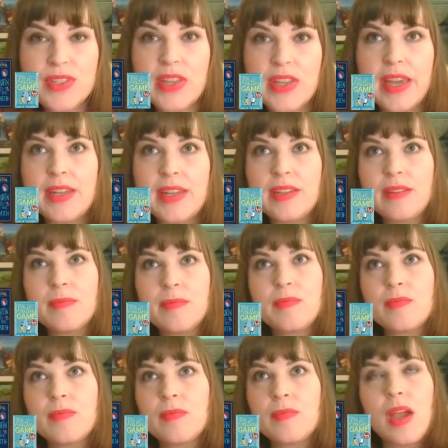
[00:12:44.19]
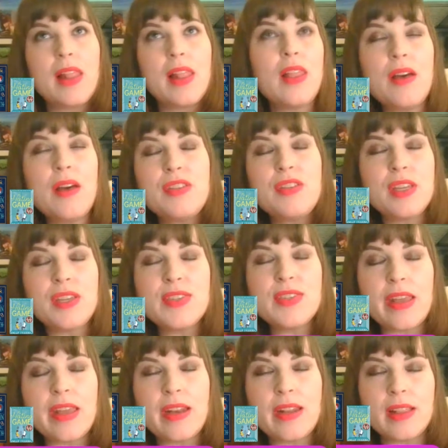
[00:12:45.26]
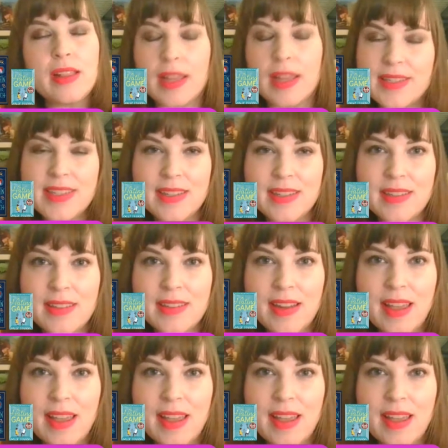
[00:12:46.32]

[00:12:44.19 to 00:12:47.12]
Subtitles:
she said, I loved that you set it in London.